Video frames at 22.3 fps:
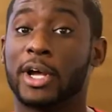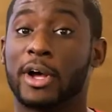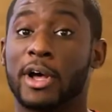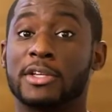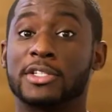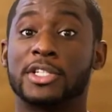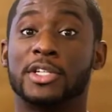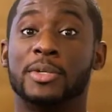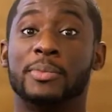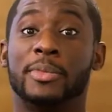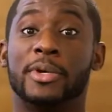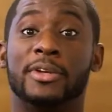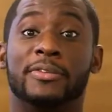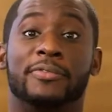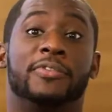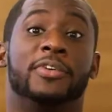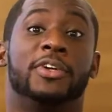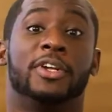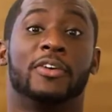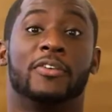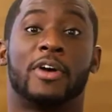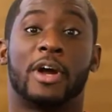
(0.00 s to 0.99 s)
awesome and
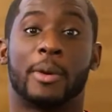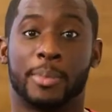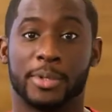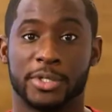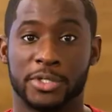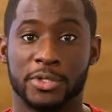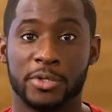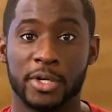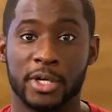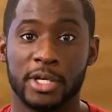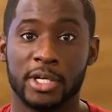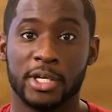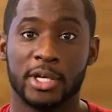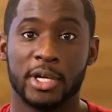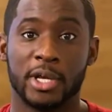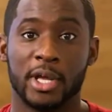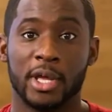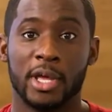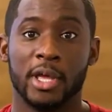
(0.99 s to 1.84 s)
full of opportunity,